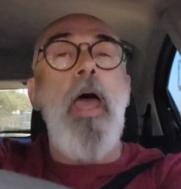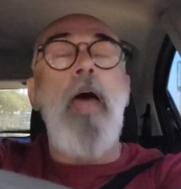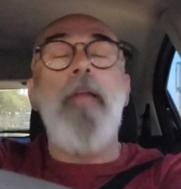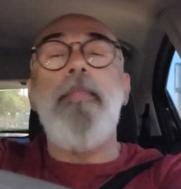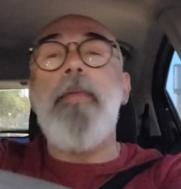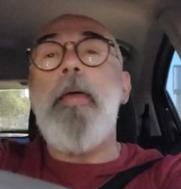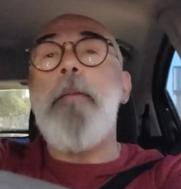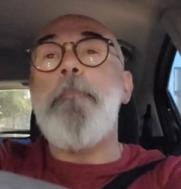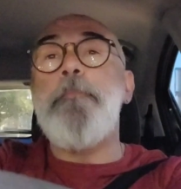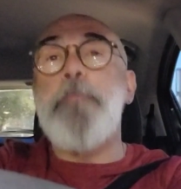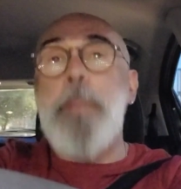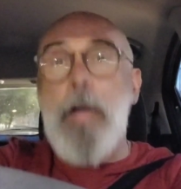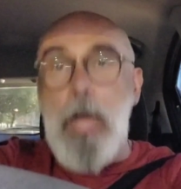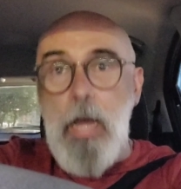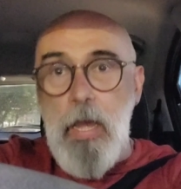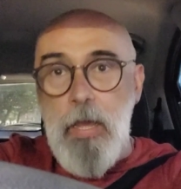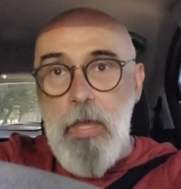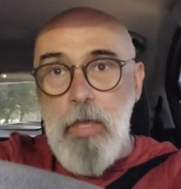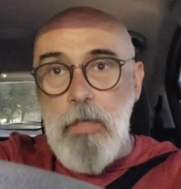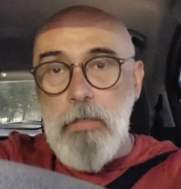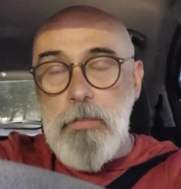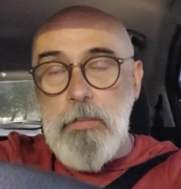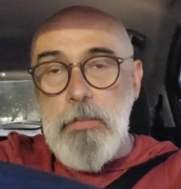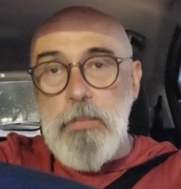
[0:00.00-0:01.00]
and they
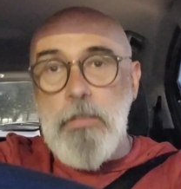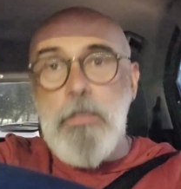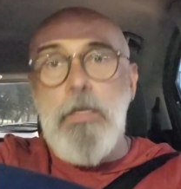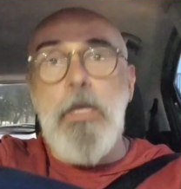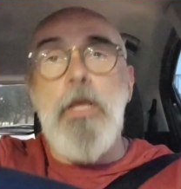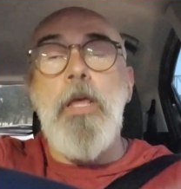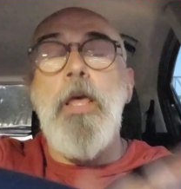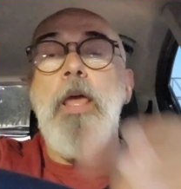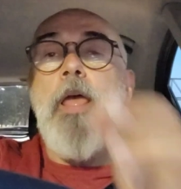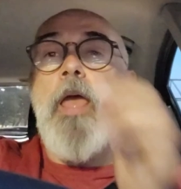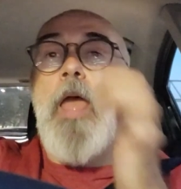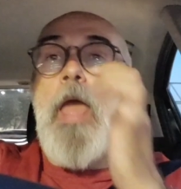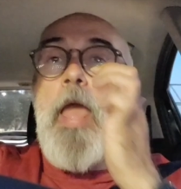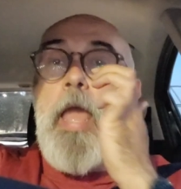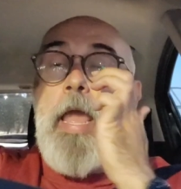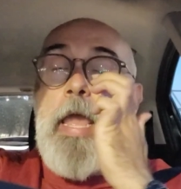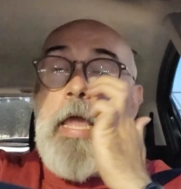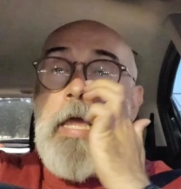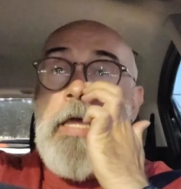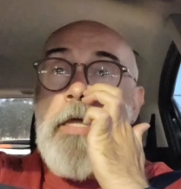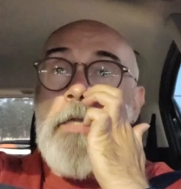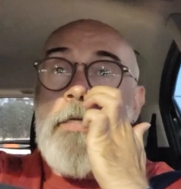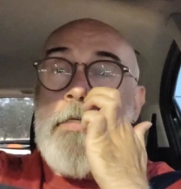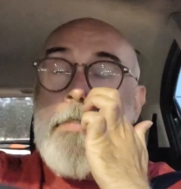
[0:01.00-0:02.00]
buy us
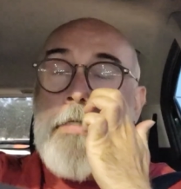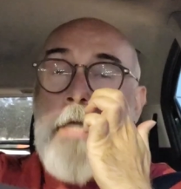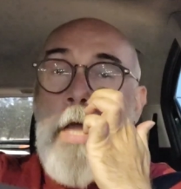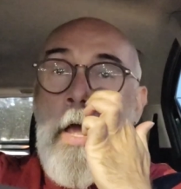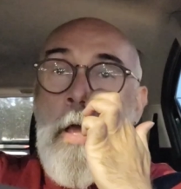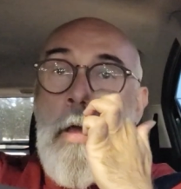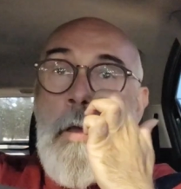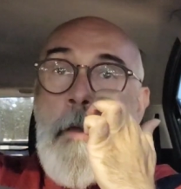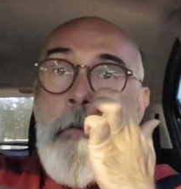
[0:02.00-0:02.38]
and